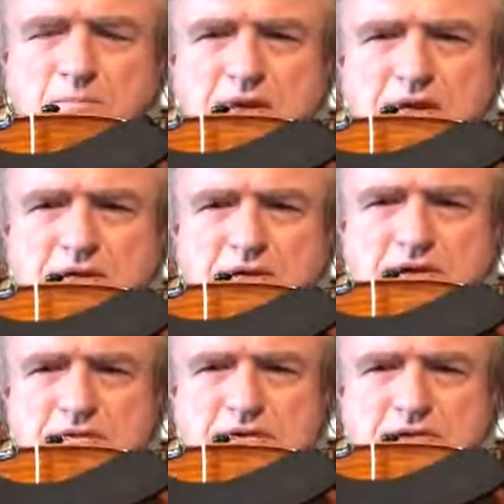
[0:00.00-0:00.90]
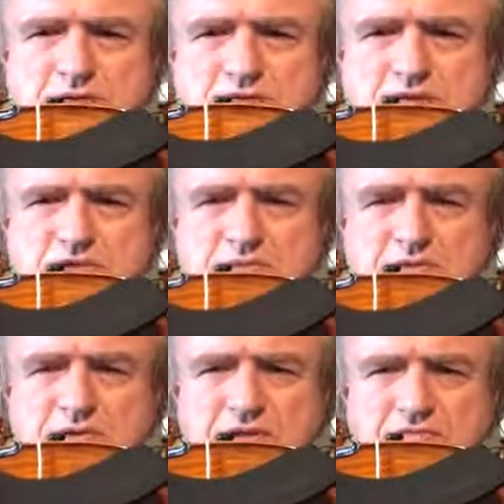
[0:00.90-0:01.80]
make the distance
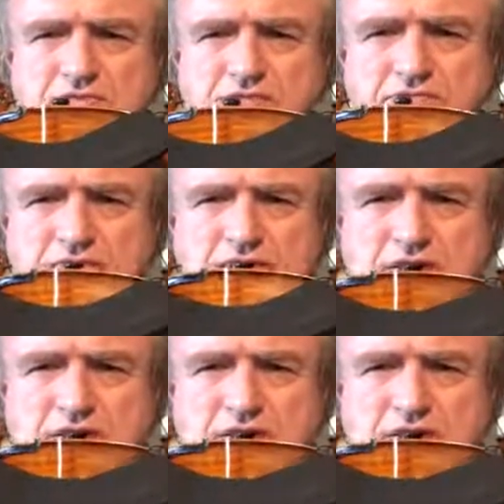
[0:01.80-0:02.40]
between the feet